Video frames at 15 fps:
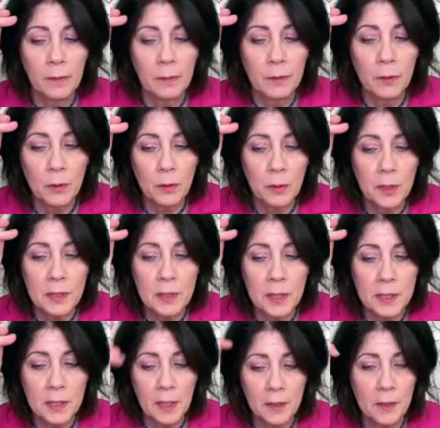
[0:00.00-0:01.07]
to do with the C
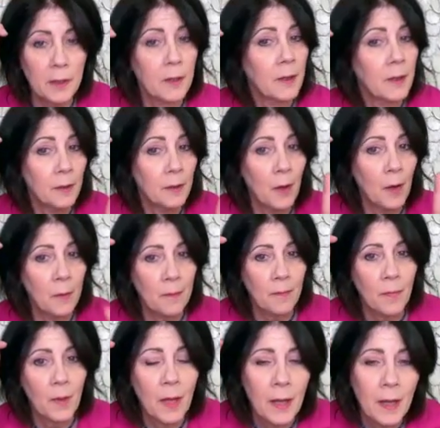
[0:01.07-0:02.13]
section? No
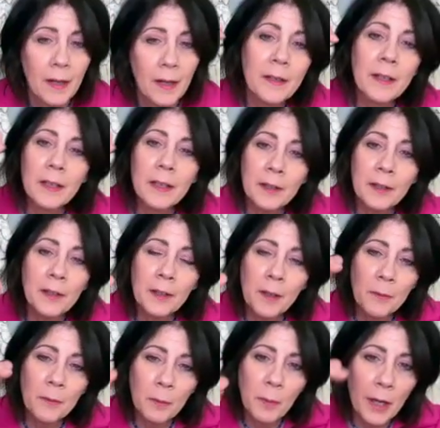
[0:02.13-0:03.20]
uh, anything
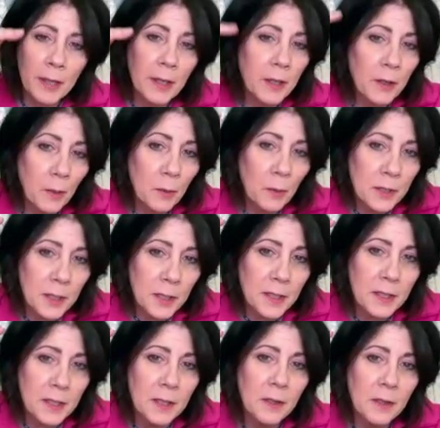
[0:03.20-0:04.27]
come to mind i can always
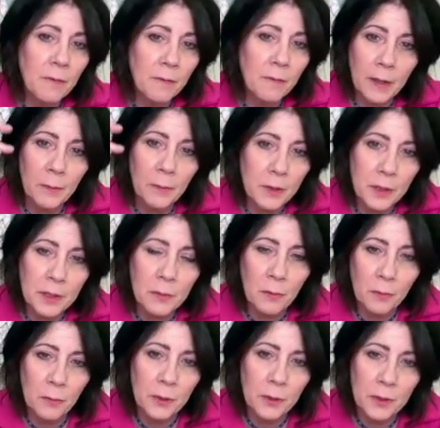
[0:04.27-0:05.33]
test it if not just
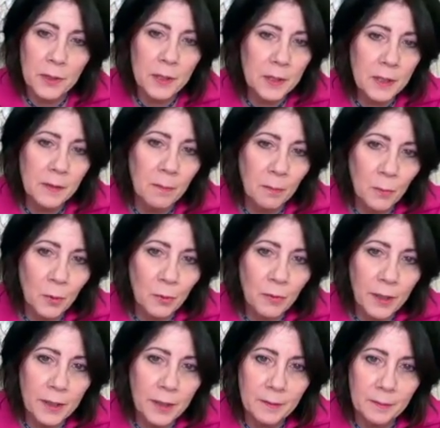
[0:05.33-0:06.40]
we'll just move
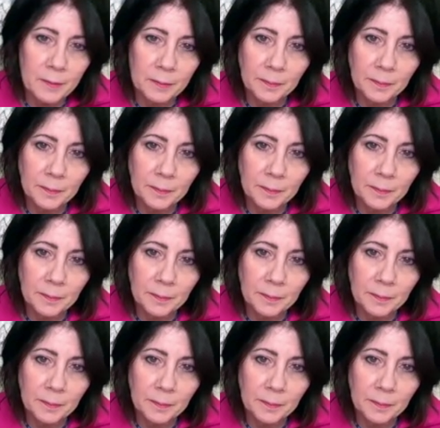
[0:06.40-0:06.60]
on